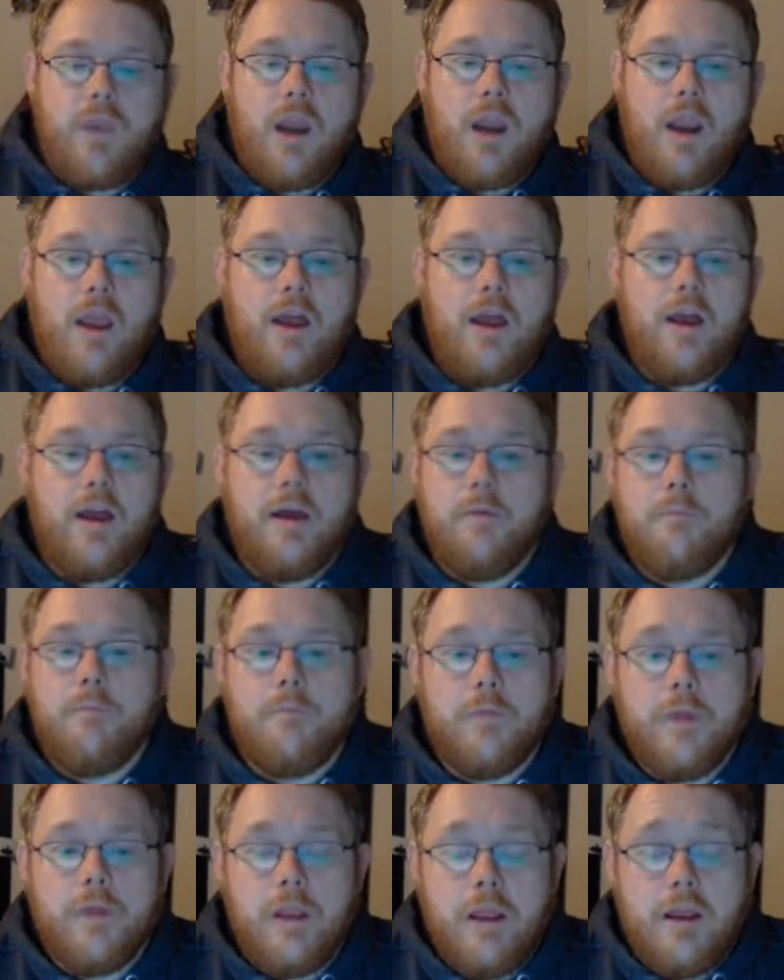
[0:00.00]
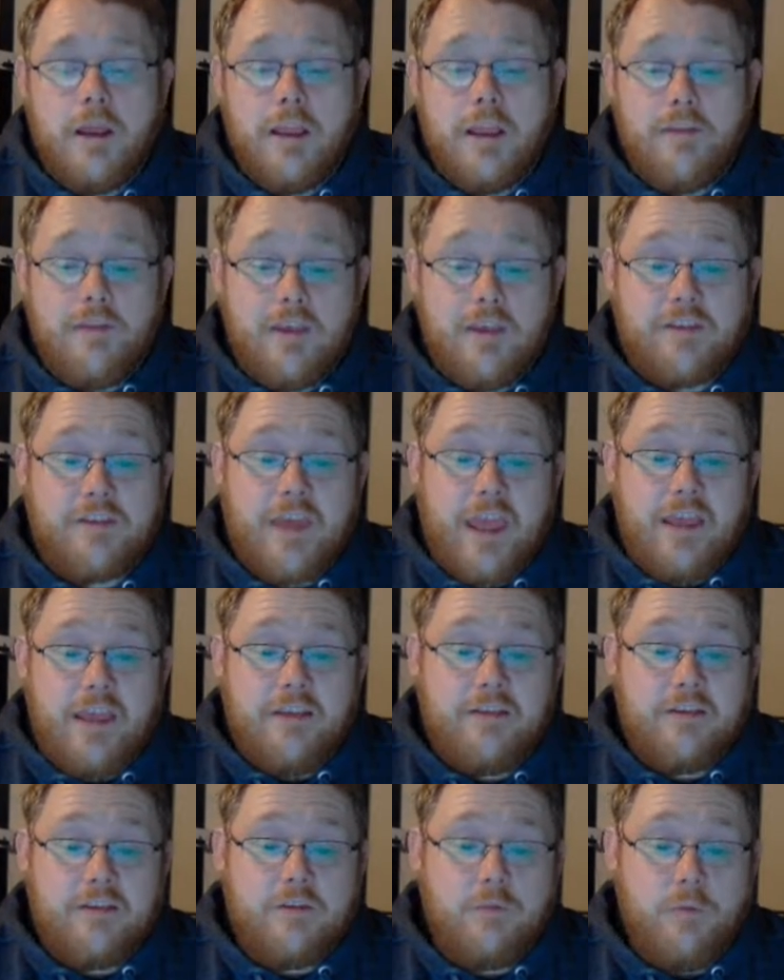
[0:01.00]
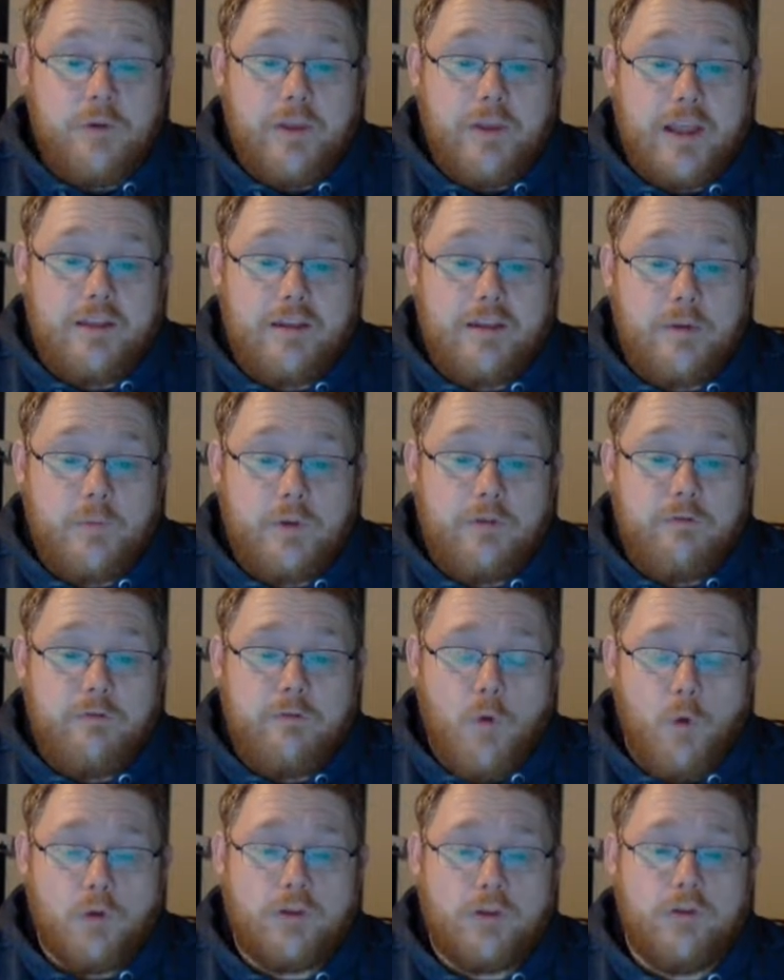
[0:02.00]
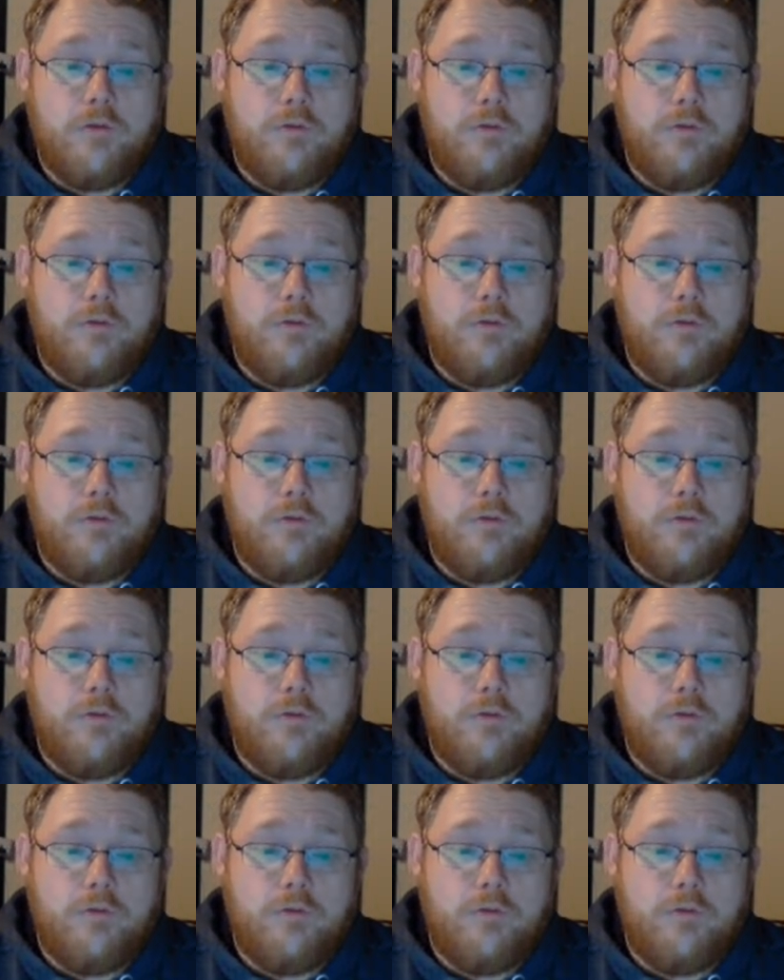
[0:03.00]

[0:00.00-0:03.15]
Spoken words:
In this case, we end up with a 4/2